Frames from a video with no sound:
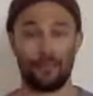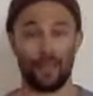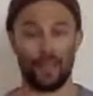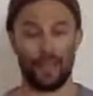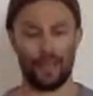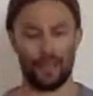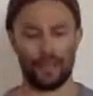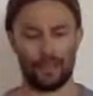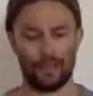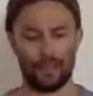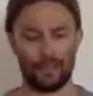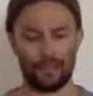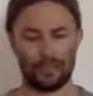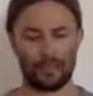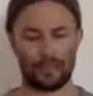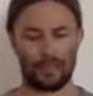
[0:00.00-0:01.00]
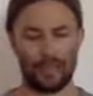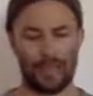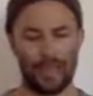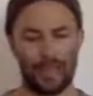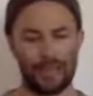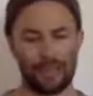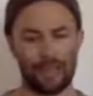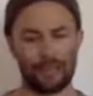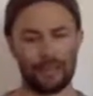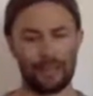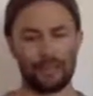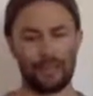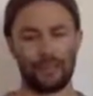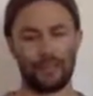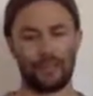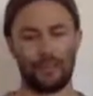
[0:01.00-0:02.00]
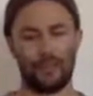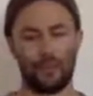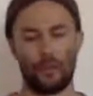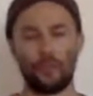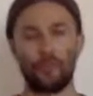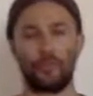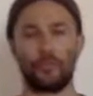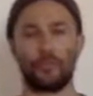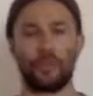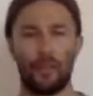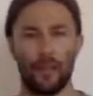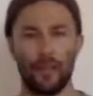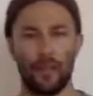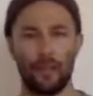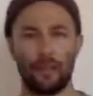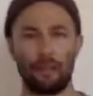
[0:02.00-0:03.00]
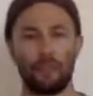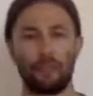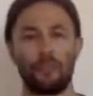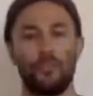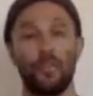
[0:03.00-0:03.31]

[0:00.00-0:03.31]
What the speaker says: And that over time